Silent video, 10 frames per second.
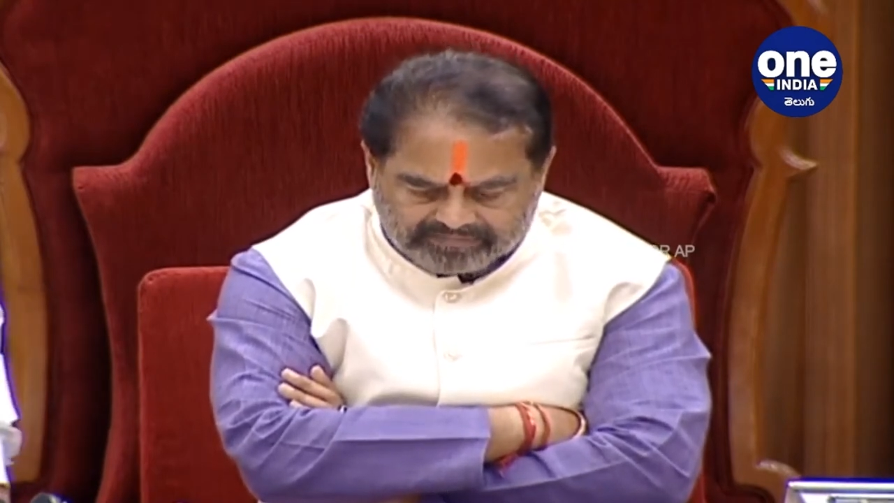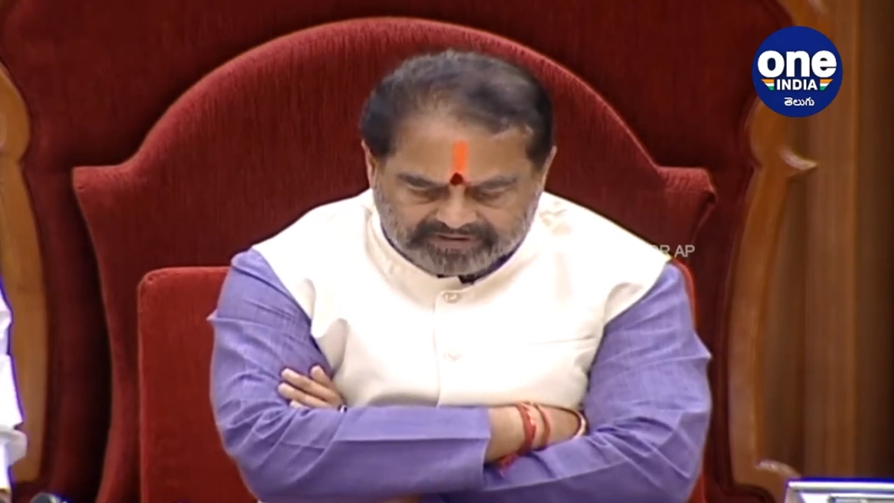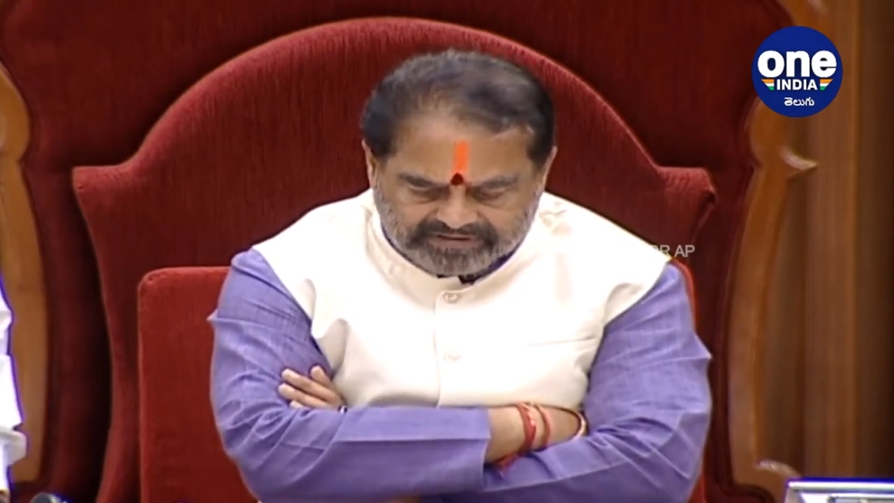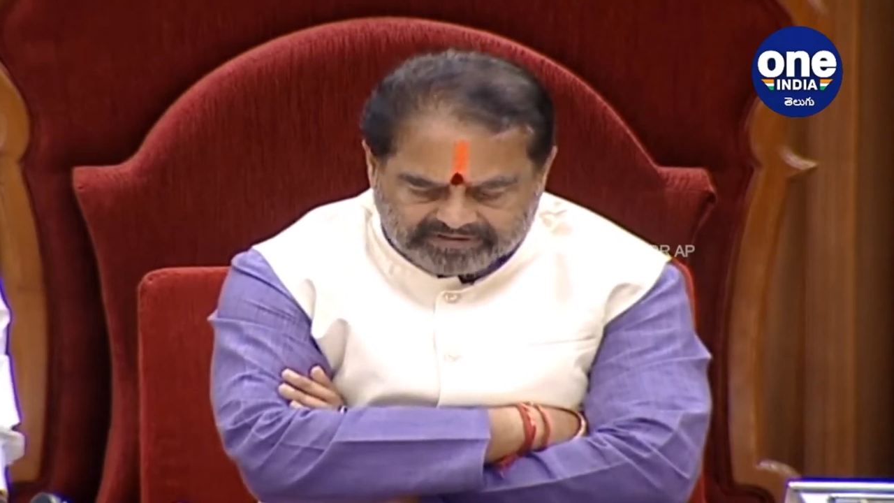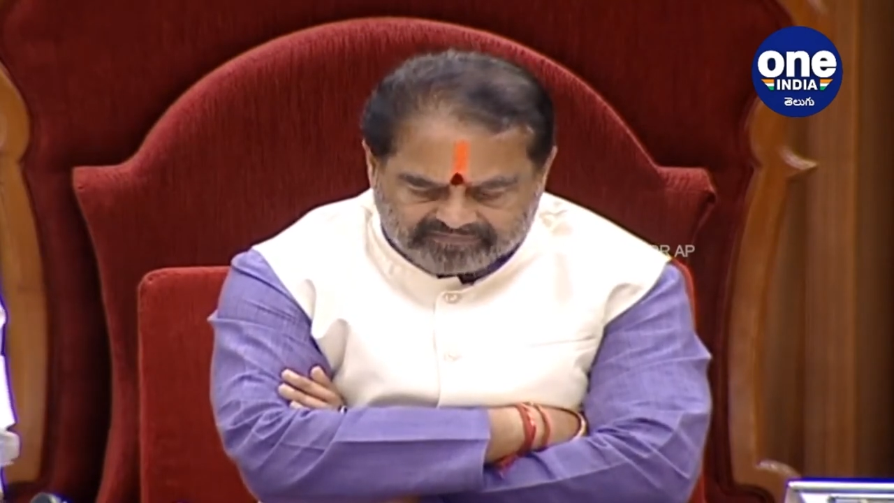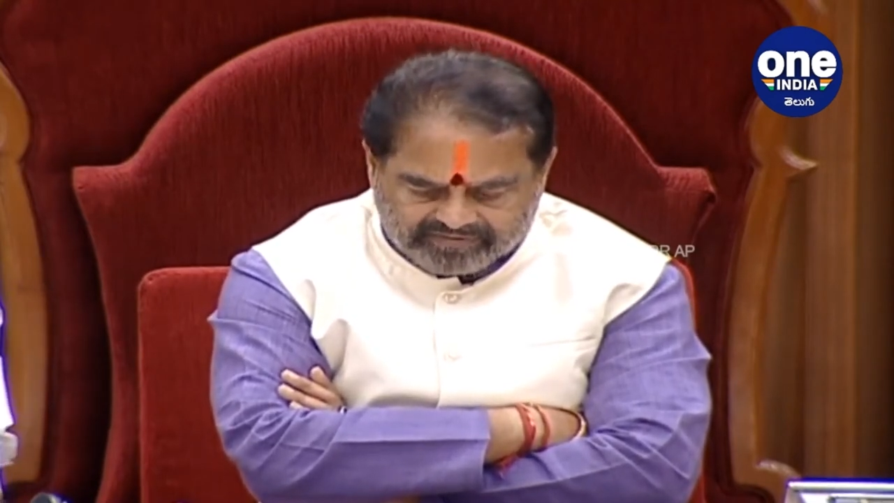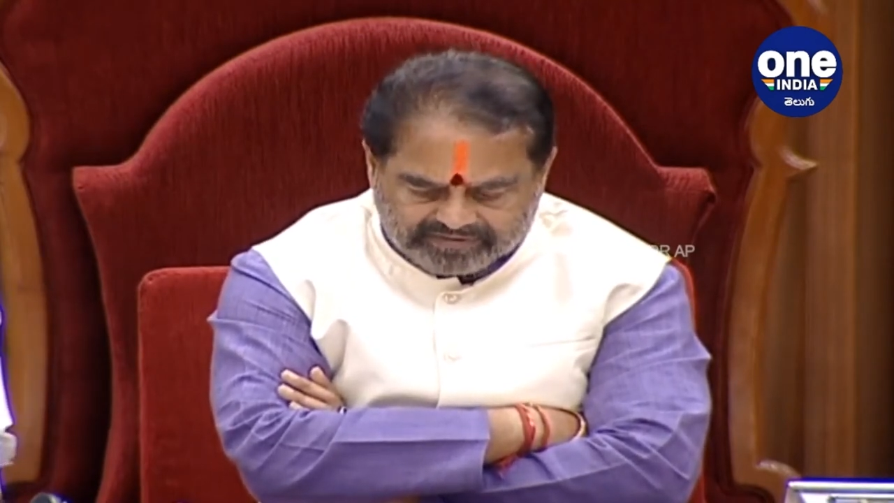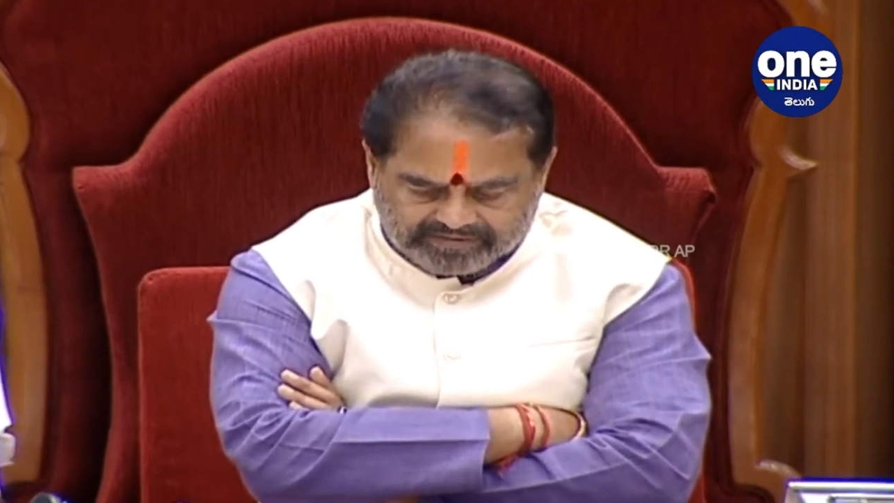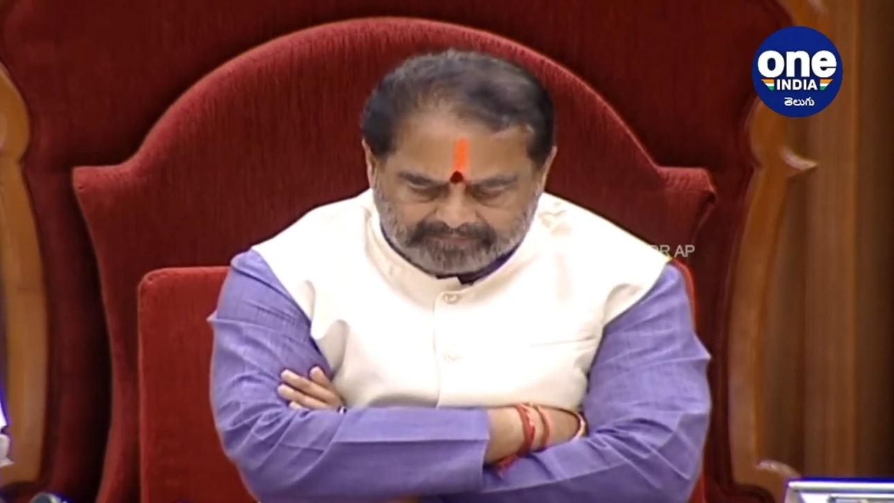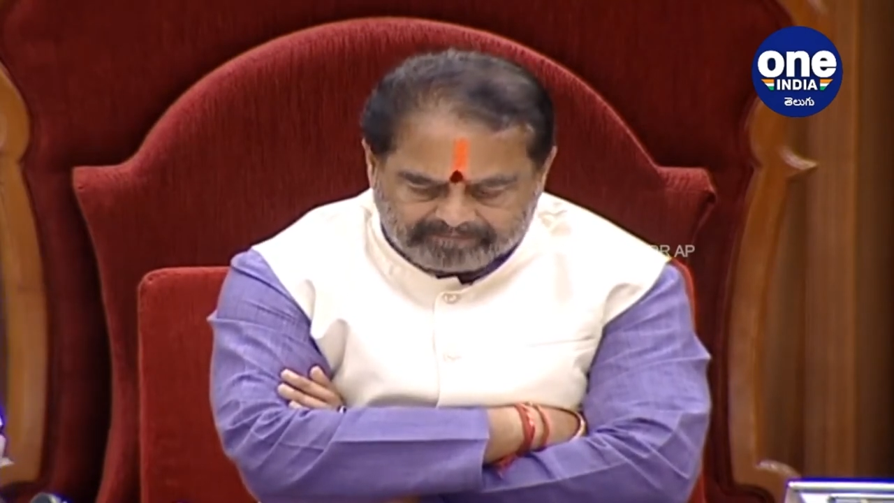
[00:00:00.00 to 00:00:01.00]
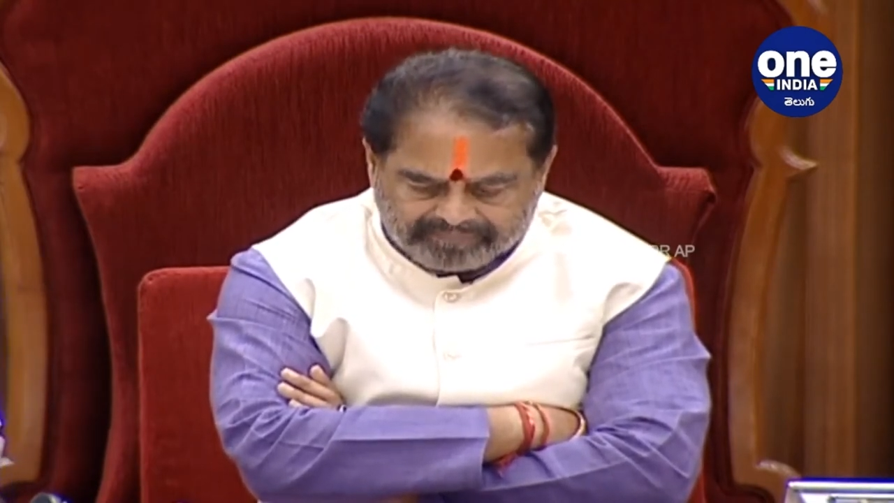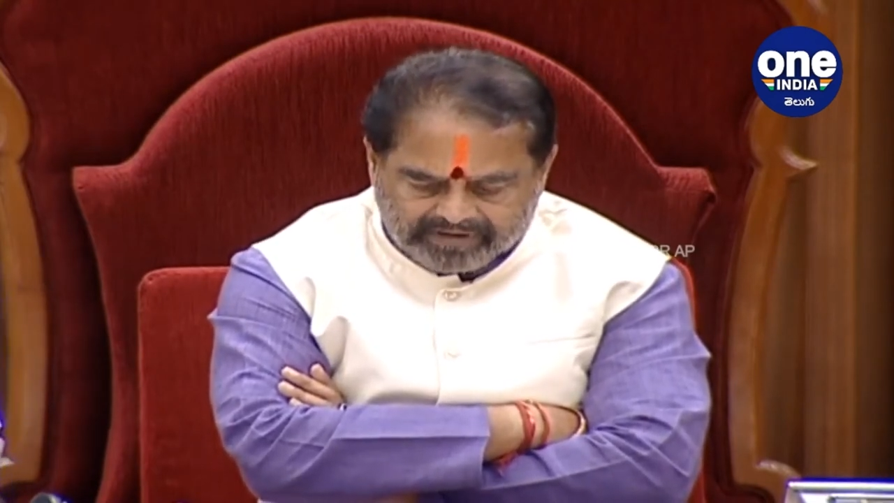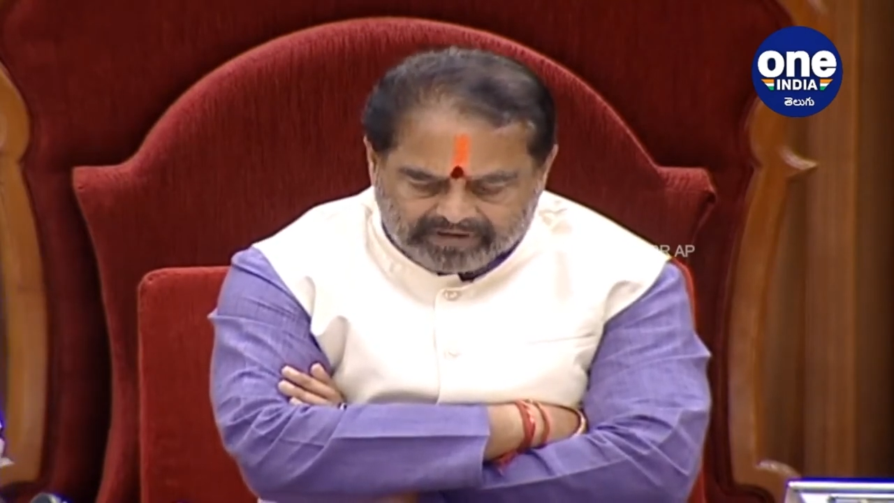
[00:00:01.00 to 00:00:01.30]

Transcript: the Minister for the